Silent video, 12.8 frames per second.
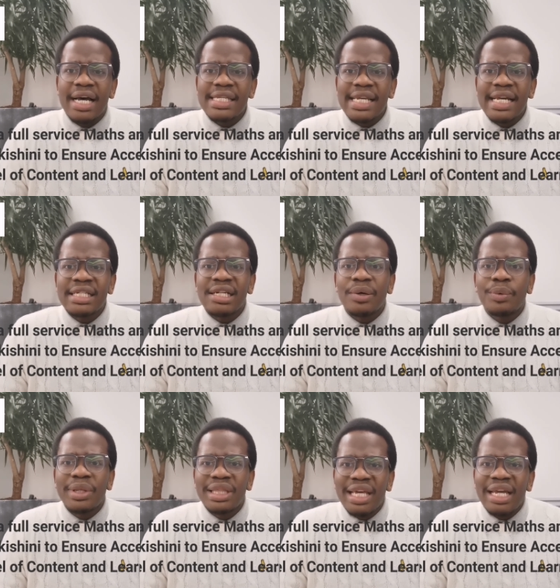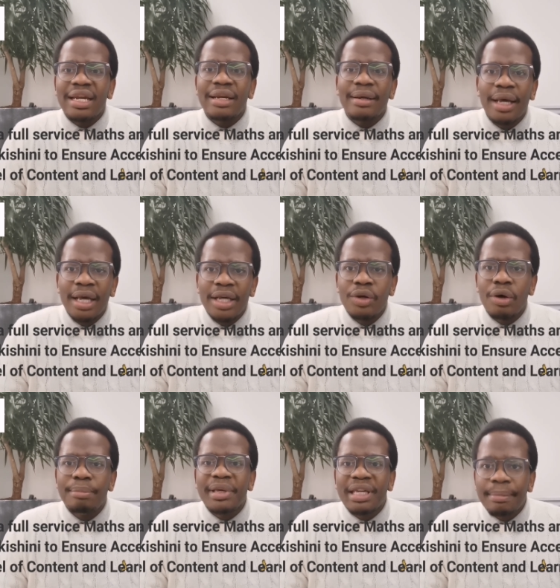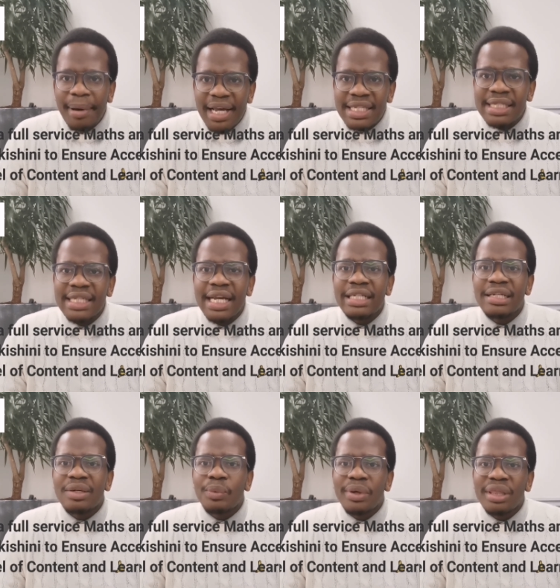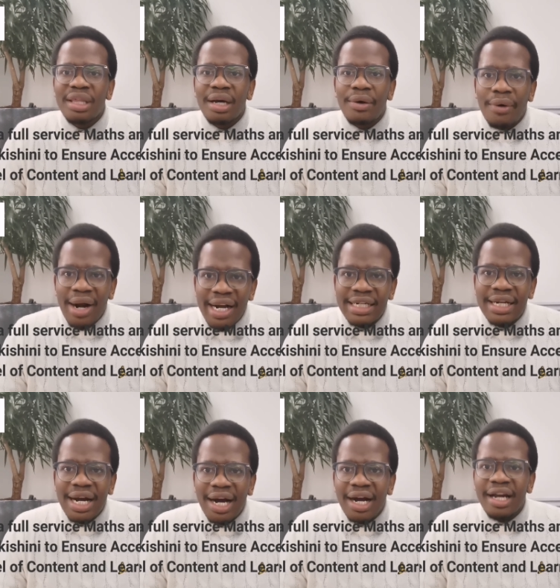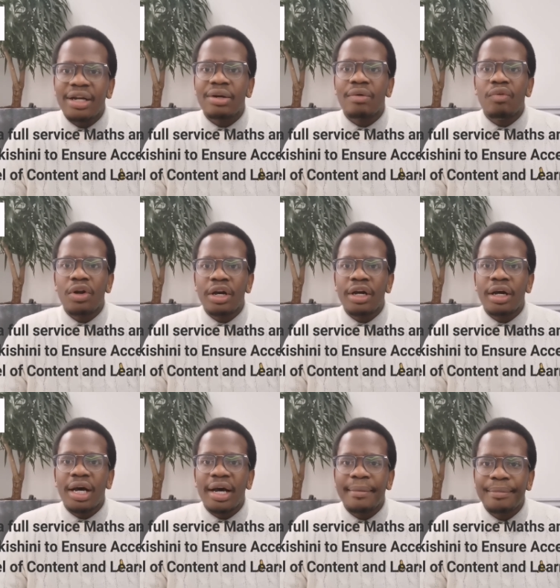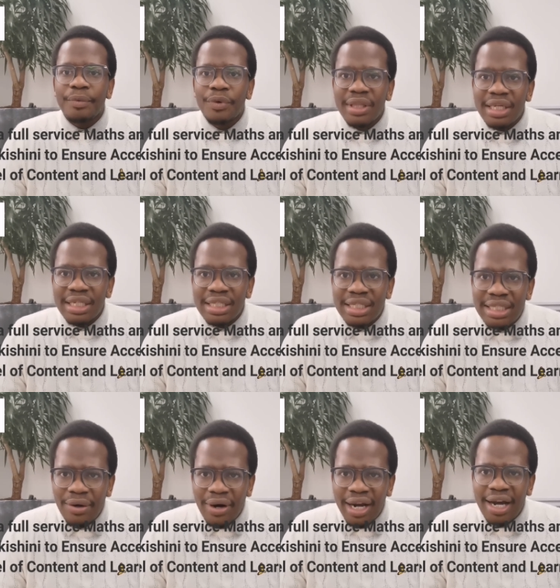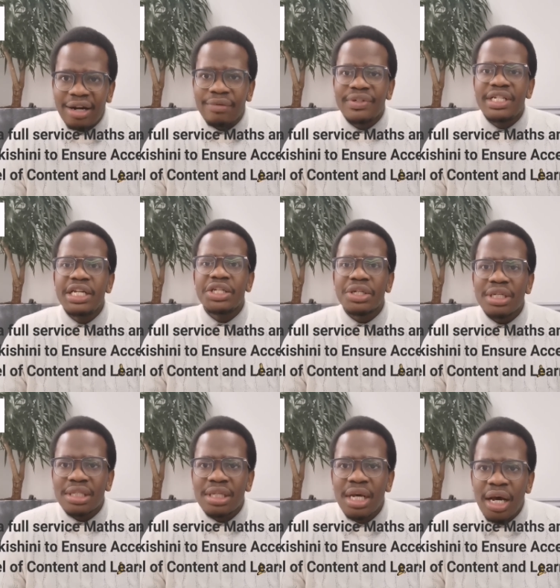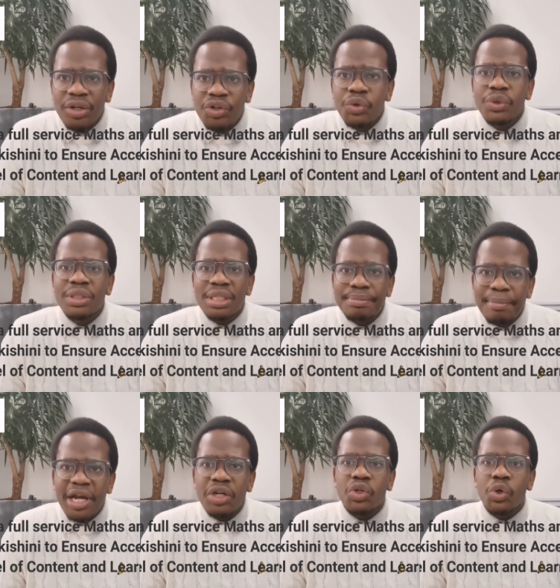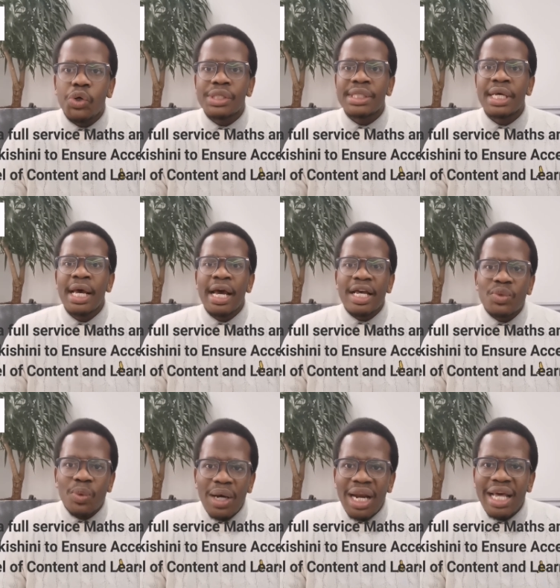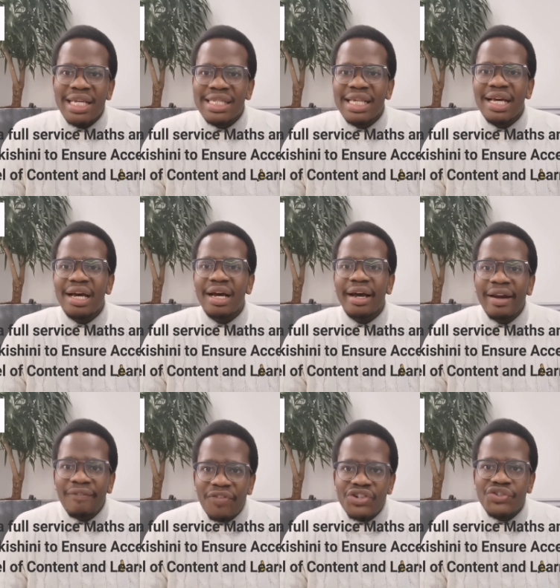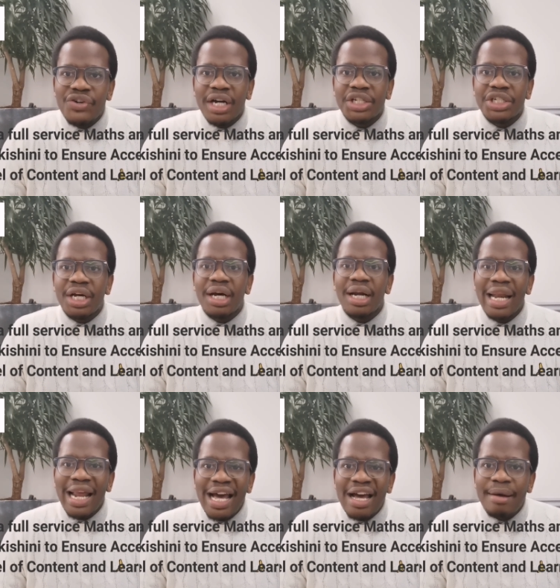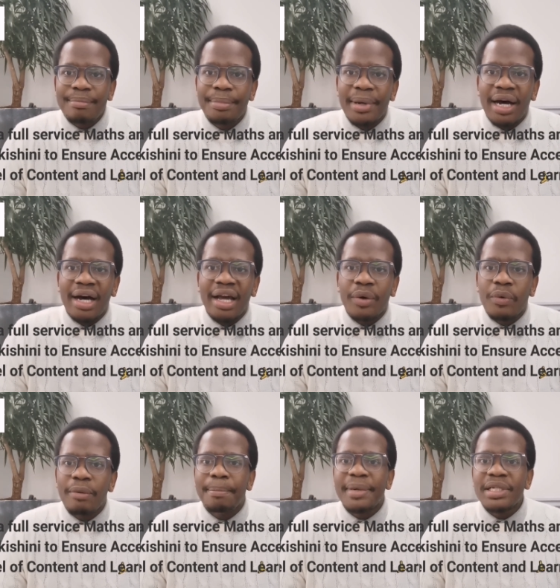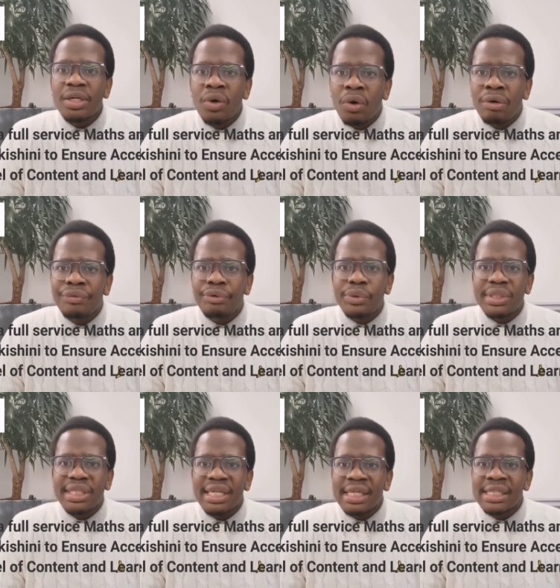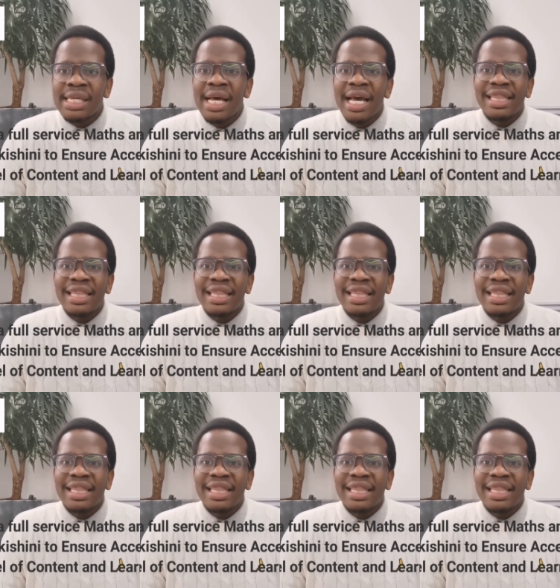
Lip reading: center would then be capacitated with the right kind of teachers, tutors, mentors, as well as the infrastructure, lab equipment, and all of those things